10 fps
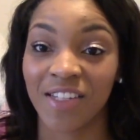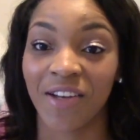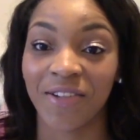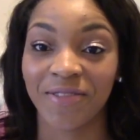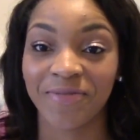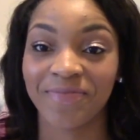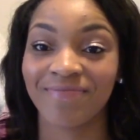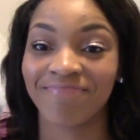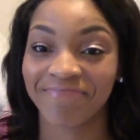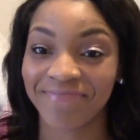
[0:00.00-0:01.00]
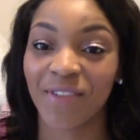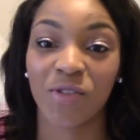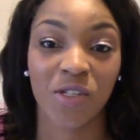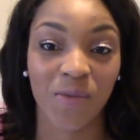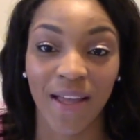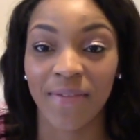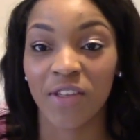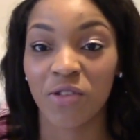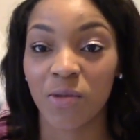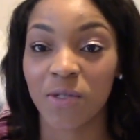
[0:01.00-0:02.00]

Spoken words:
so, which is why I have a YouTube